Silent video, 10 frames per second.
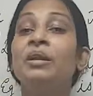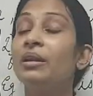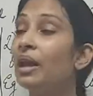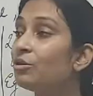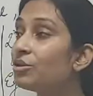
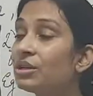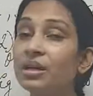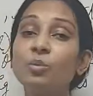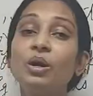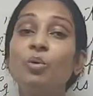Now
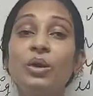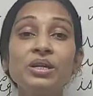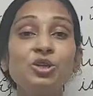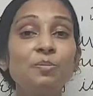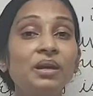today we are
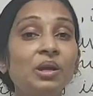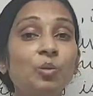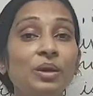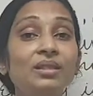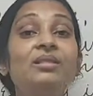going to
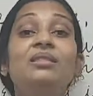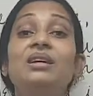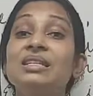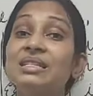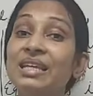begin with
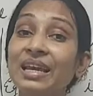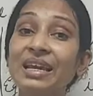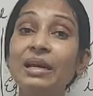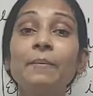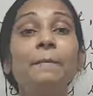the
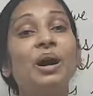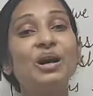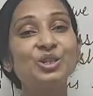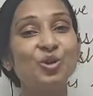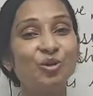second
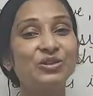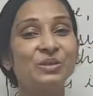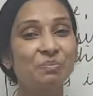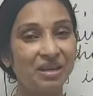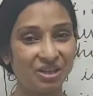part of
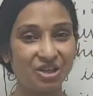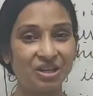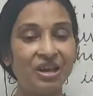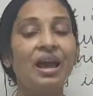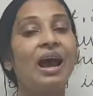speech.
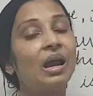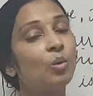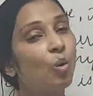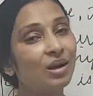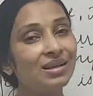
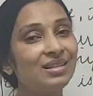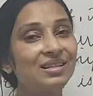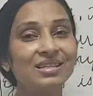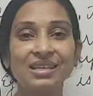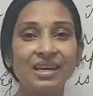And what is
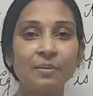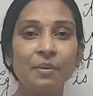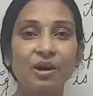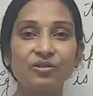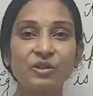the second
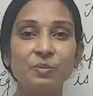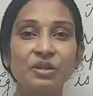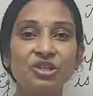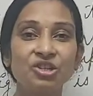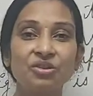part of
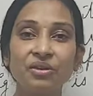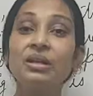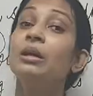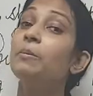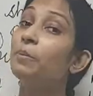speech, children?
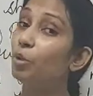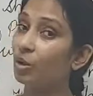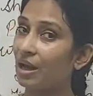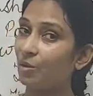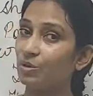
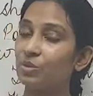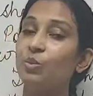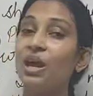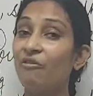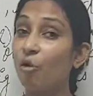Pronouns.
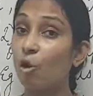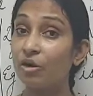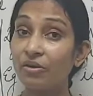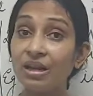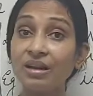We have
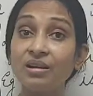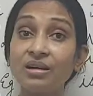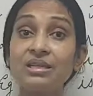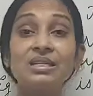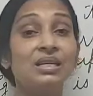already
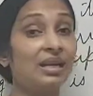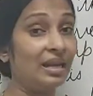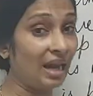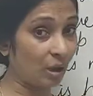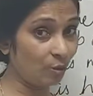learned
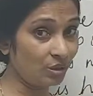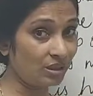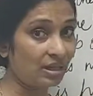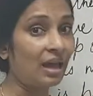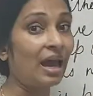
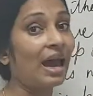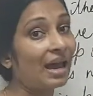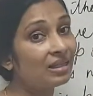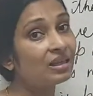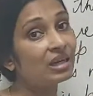nouns
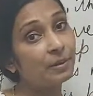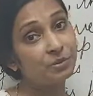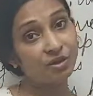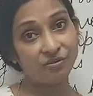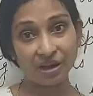and the
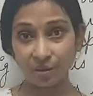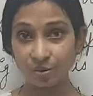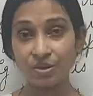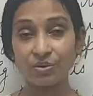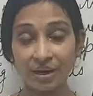types of
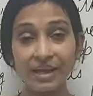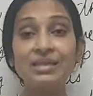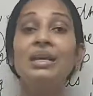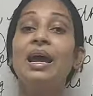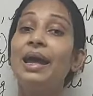nouns,
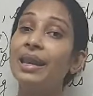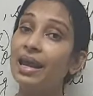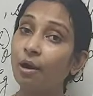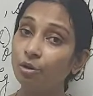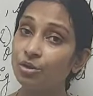right? And
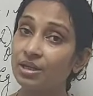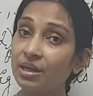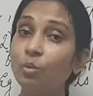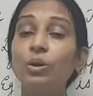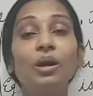now
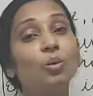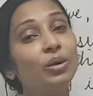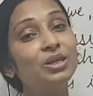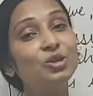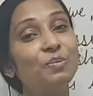today we are
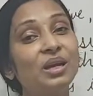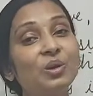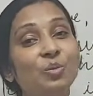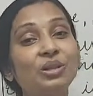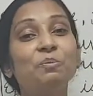going to
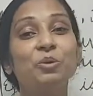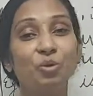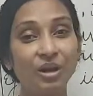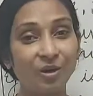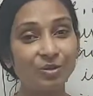begin with
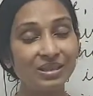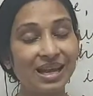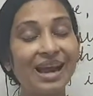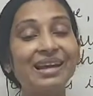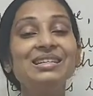pronouns
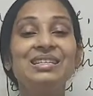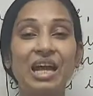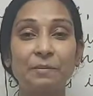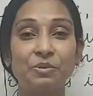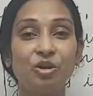and
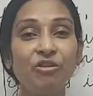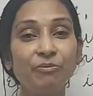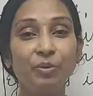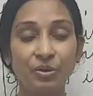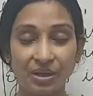types
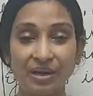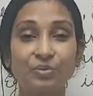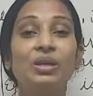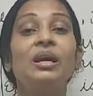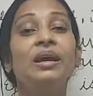of
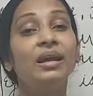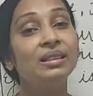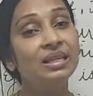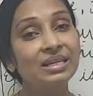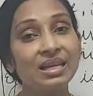pronoun.
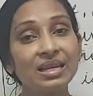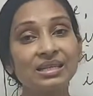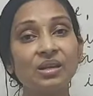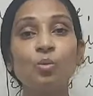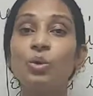In this
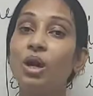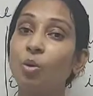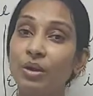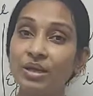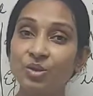lesson we are
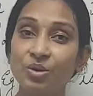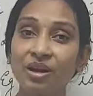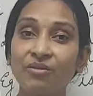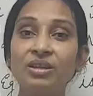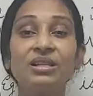going to
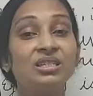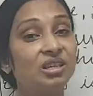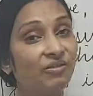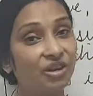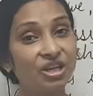cover the
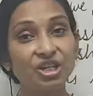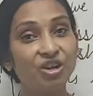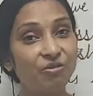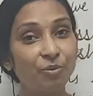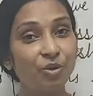definition
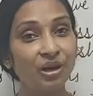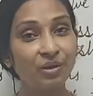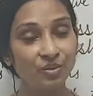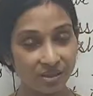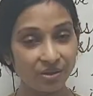of
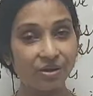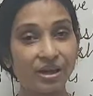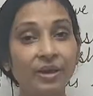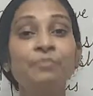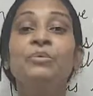pronouns,
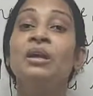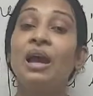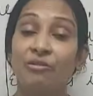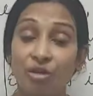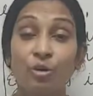okay?
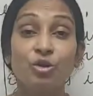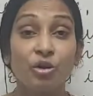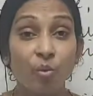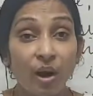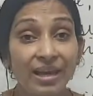And we are going to
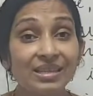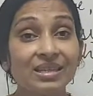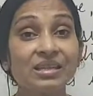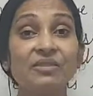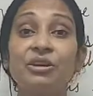revise
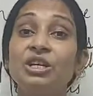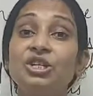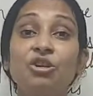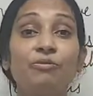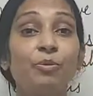the
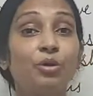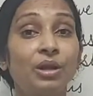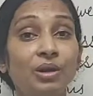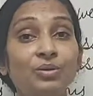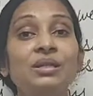definition of
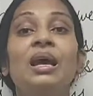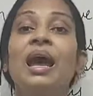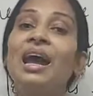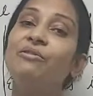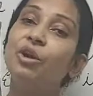pronouns,
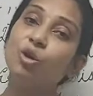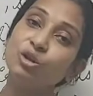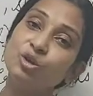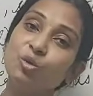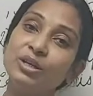and we are
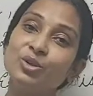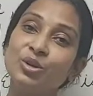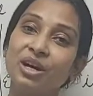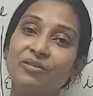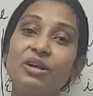also going to
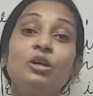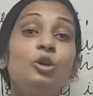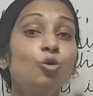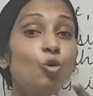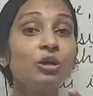cover
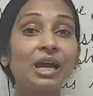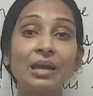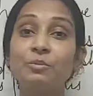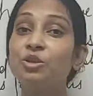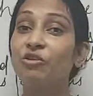two
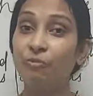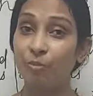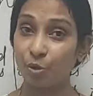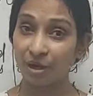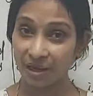types of
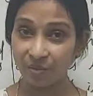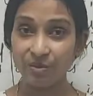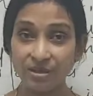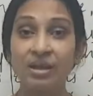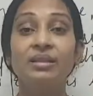
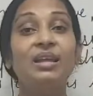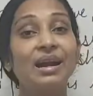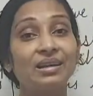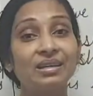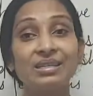pronouns,
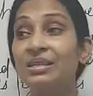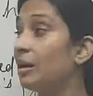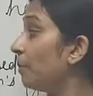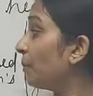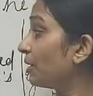that is
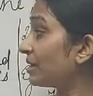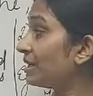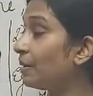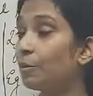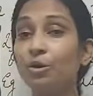
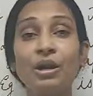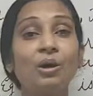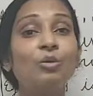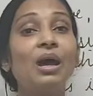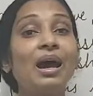personal
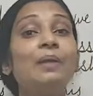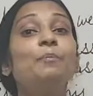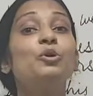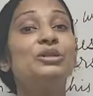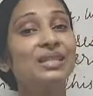pronoun and
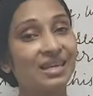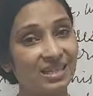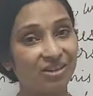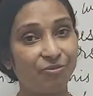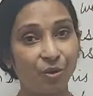
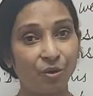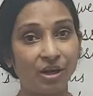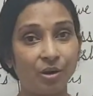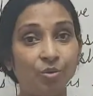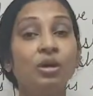possessive
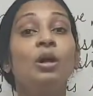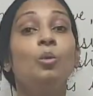pronoun.